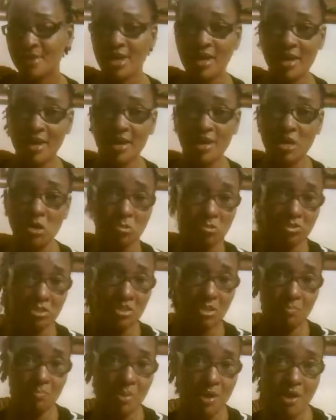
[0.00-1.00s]
He was
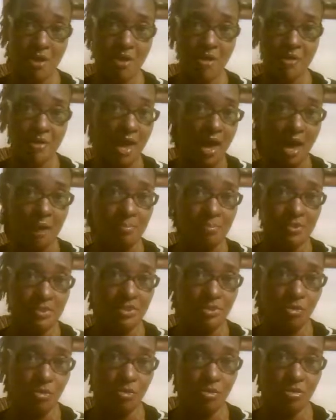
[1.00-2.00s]
comparing apples
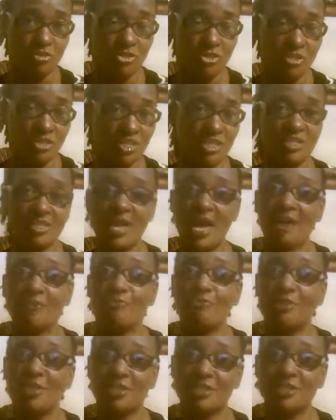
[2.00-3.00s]
and oranges, and that
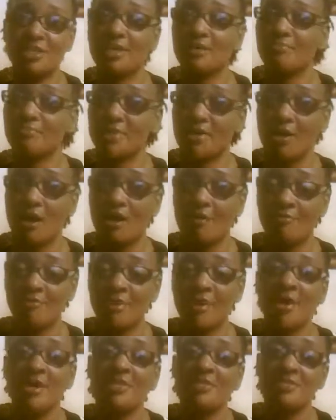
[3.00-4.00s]
really ticked me off.
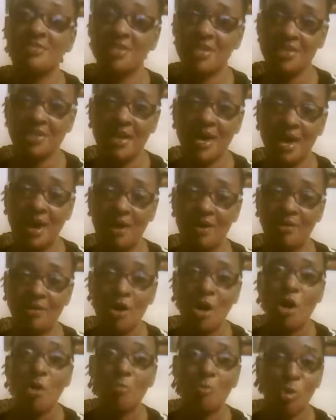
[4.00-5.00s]
Sit down.
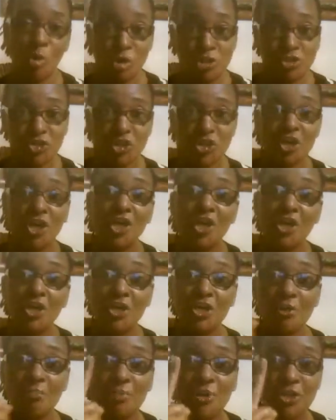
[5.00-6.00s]
Portia,
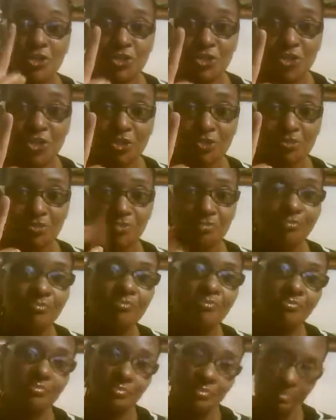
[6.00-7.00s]
number 2.
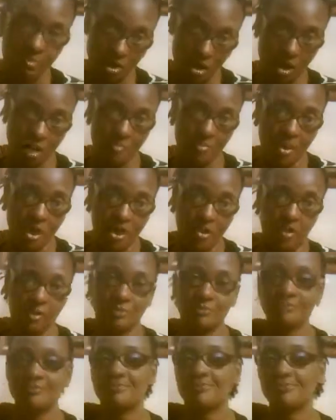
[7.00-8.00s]
Apollo.
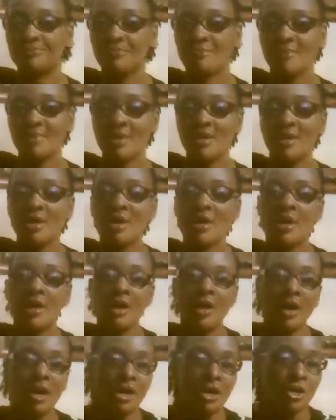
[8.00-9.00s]

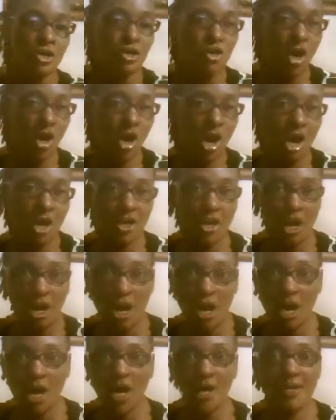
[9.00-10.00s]
Going
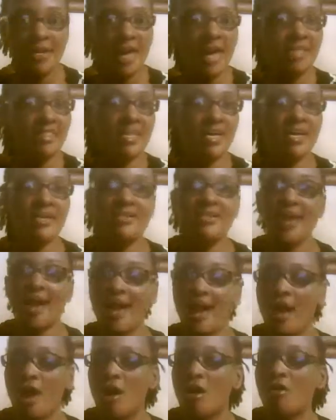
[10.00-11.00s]
on, and then
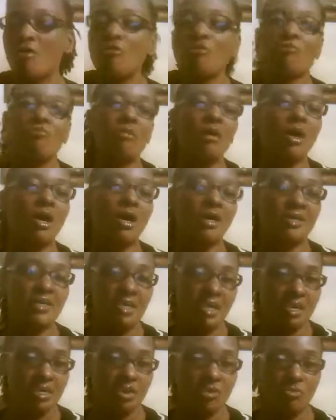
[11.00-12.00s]
now
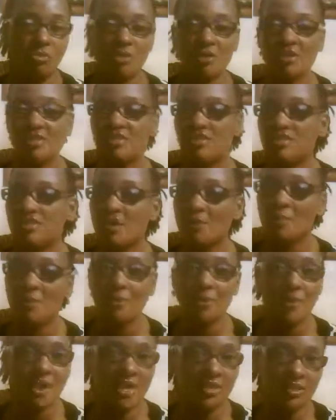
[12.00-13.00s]
Kenya want to
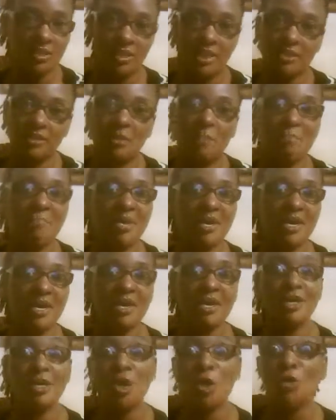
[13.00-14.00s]
separate, let the
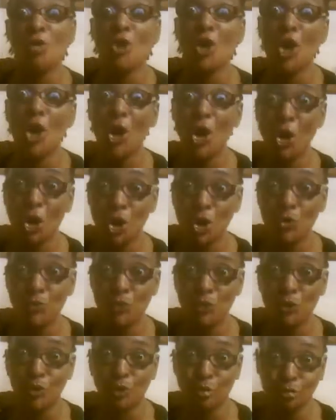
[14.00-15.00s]
men go to her
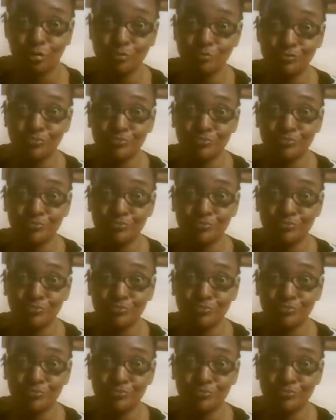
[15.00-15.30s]
room.